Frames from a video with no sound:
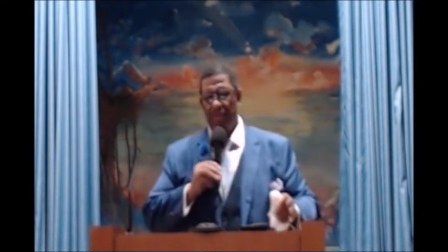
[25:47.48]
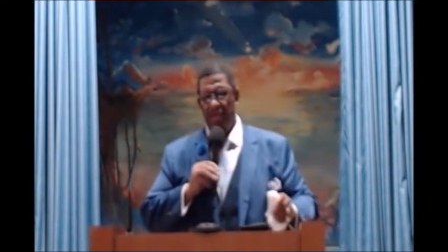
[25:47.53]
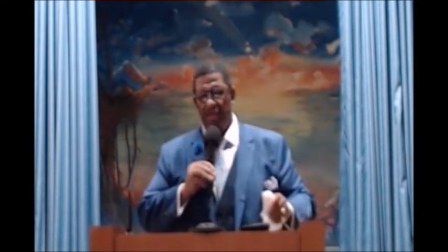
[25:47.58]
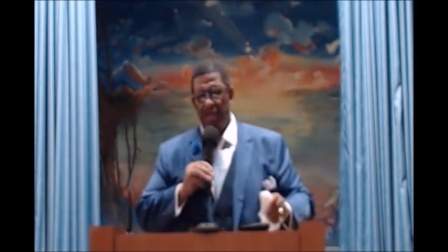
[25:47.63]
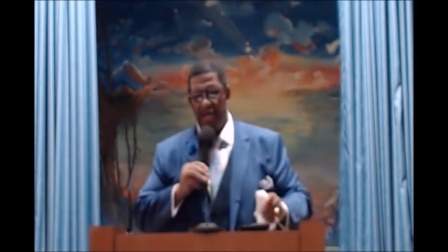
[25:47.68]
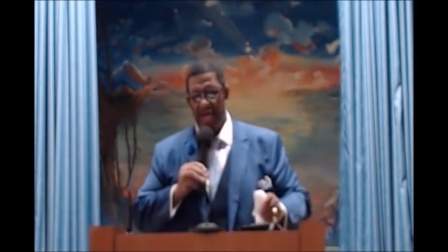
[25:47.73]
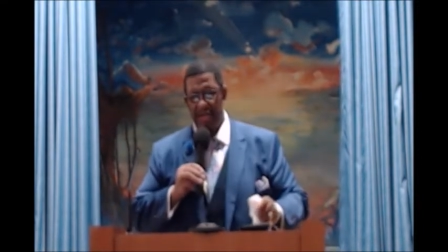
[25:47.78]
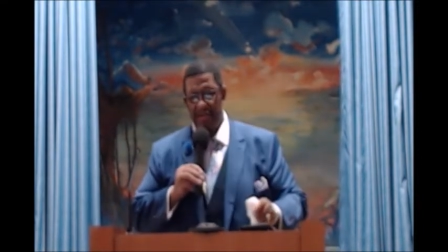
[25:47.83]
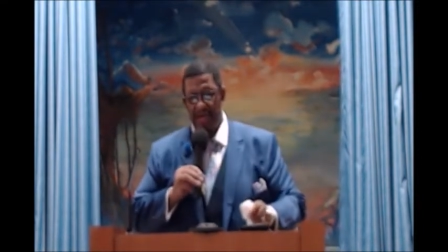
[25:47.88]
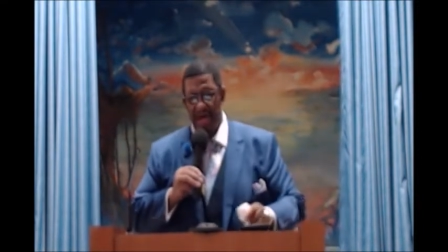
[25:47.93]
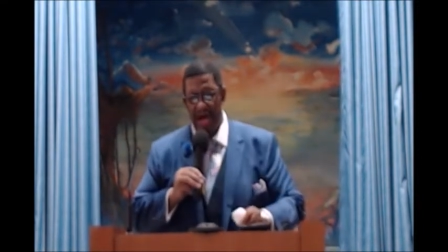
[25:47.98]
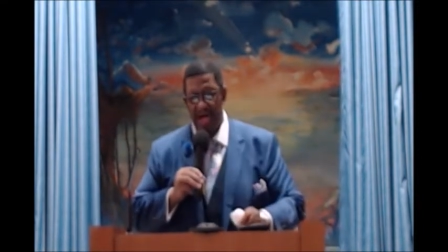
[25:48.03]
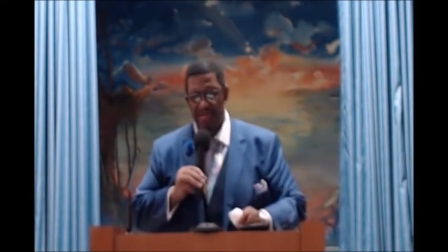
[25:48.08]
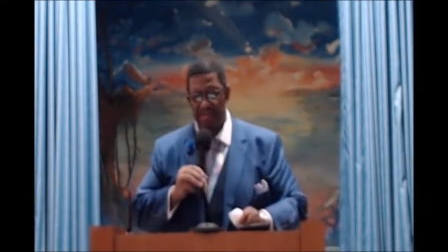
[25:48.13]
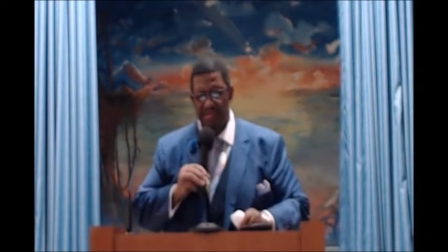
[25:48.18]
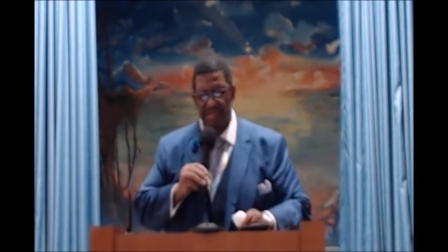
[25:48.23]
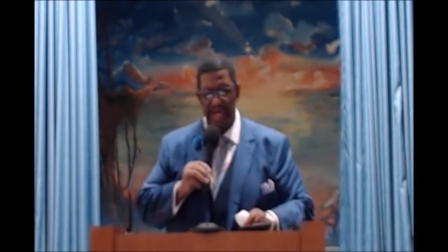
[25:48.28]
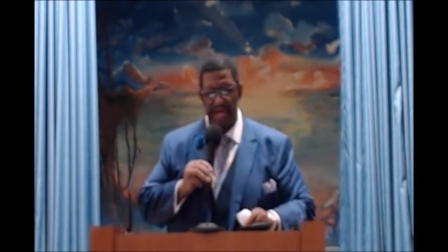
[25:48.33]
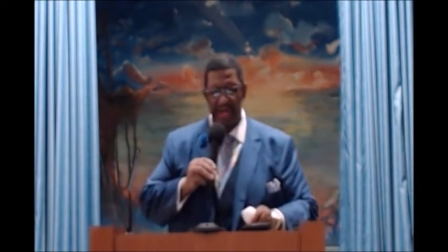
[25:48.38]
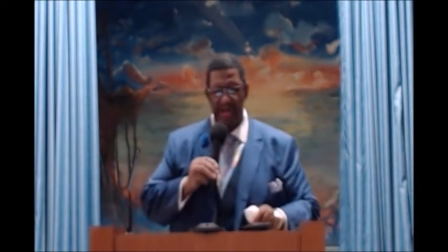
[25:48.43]
And God
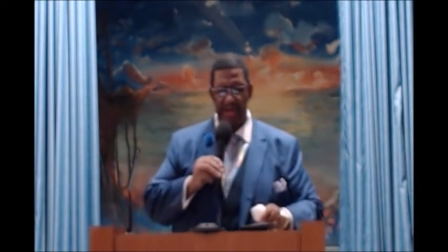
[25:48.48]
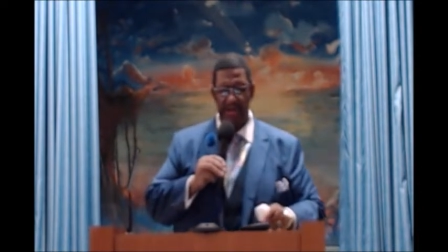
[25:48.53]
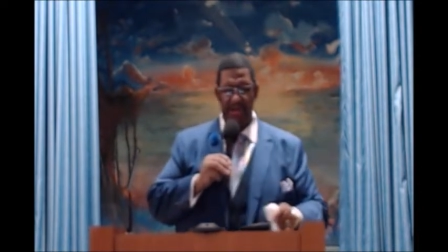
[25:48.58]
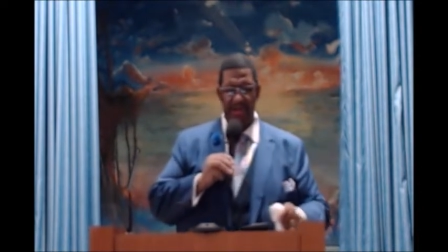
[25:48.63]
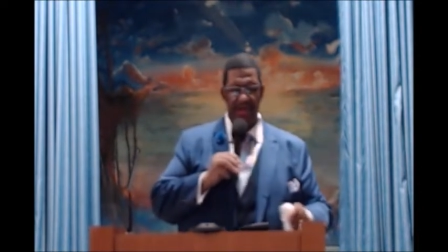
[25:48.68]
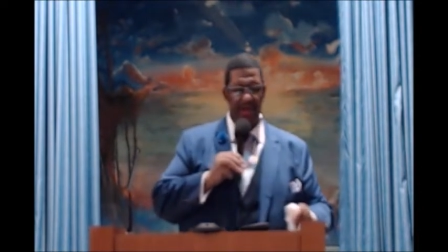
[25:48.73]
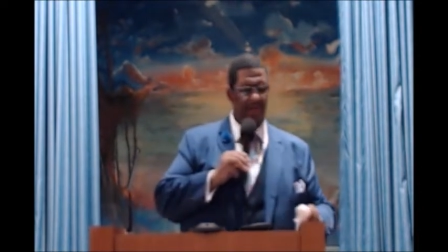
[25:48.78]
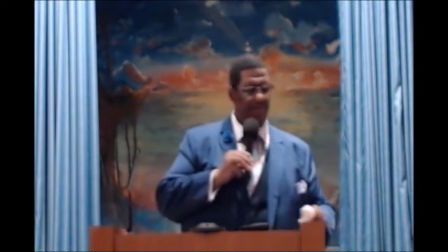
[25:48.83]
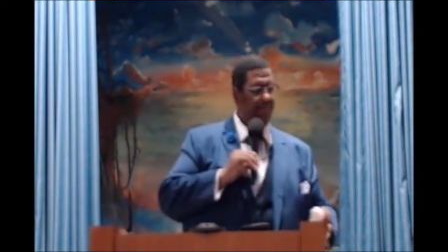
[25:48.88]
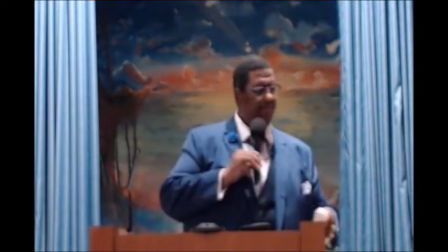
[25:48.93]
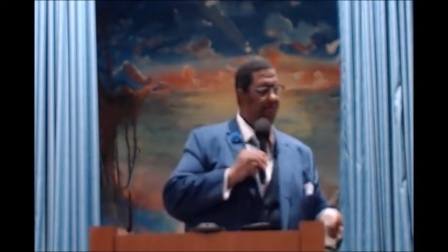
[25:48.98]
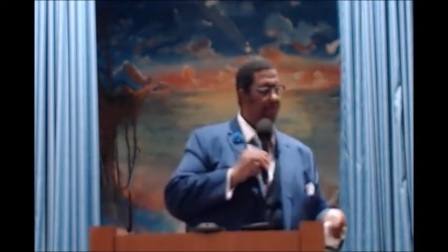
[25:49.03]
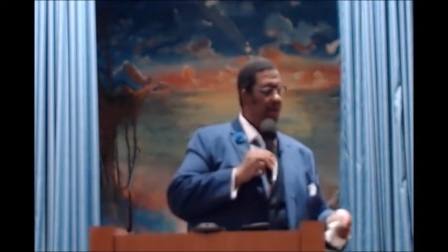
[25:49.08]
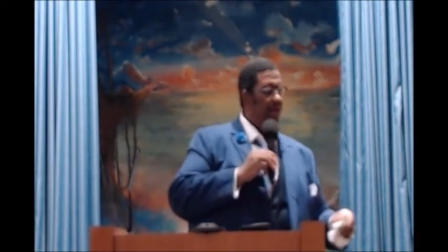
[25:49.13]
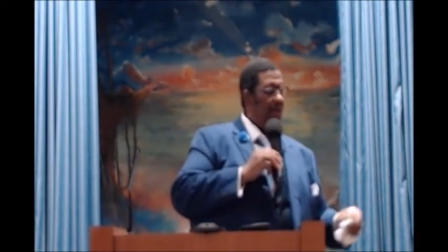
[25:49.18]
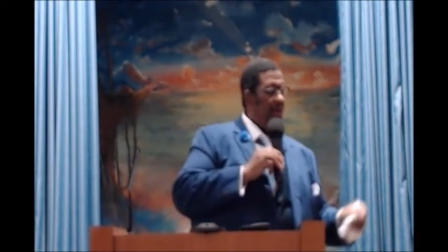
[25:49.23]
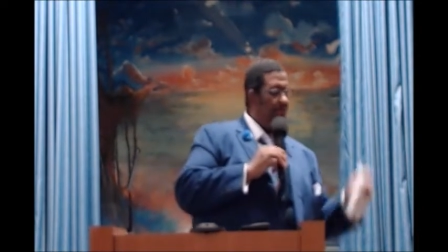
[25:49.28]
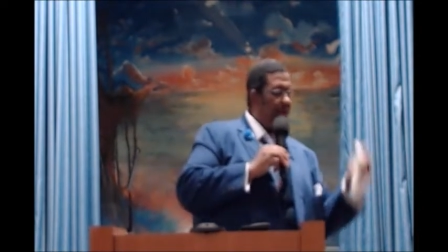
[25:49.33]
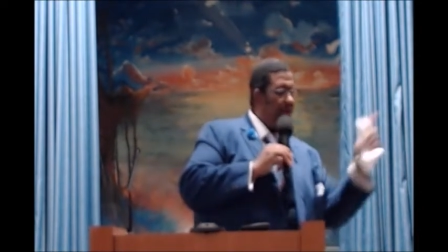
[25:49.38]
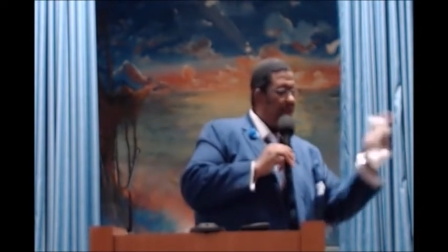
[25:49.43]
said unto them,
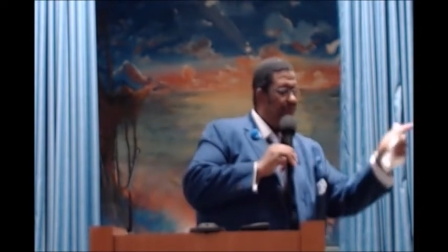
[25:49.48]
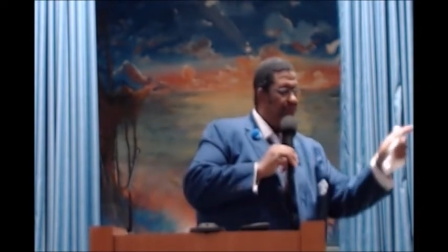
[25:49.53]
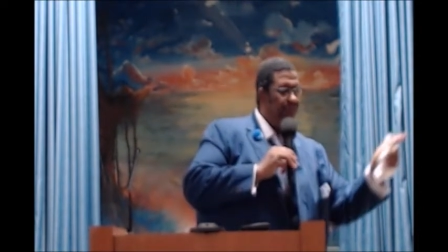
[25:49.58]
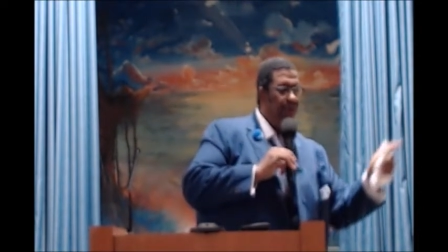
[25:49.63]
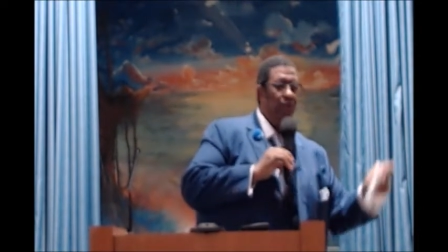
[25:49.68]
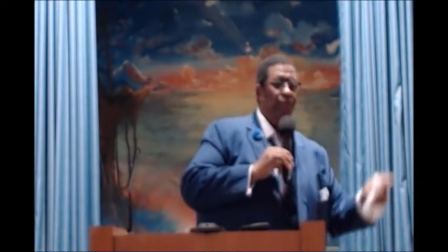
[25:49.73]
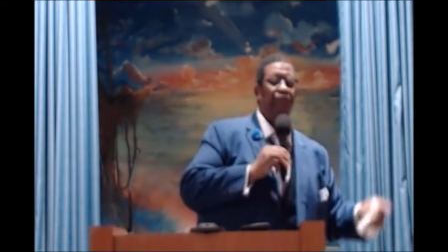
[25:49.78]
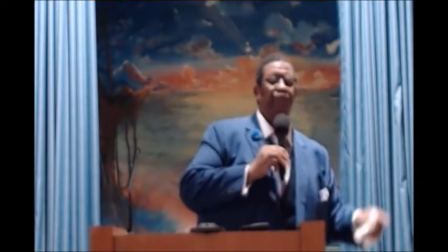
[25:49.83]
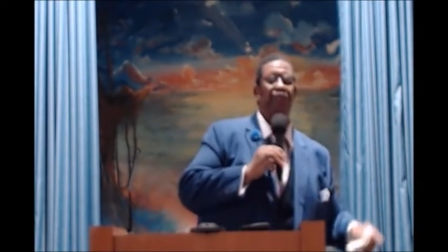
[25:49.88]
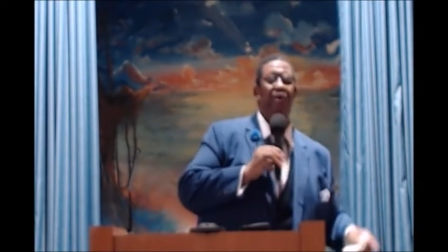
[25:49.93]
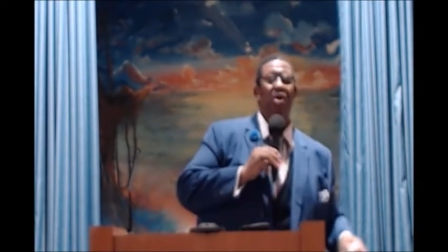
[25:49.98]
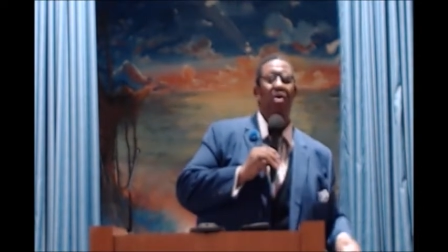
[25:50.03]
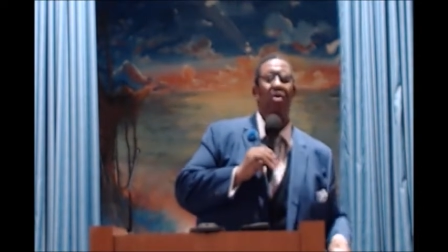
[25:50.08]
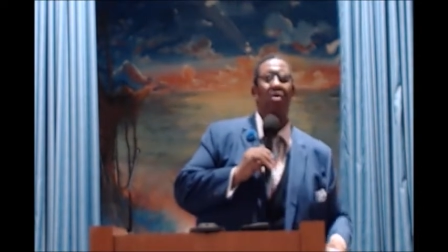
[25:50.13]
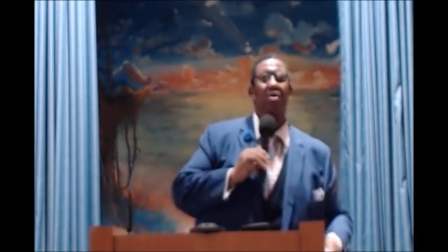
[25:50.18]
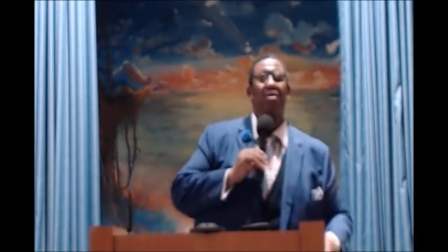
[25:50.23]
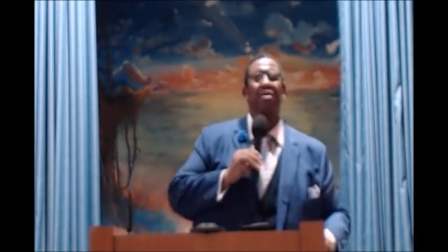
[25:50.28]
be fruitful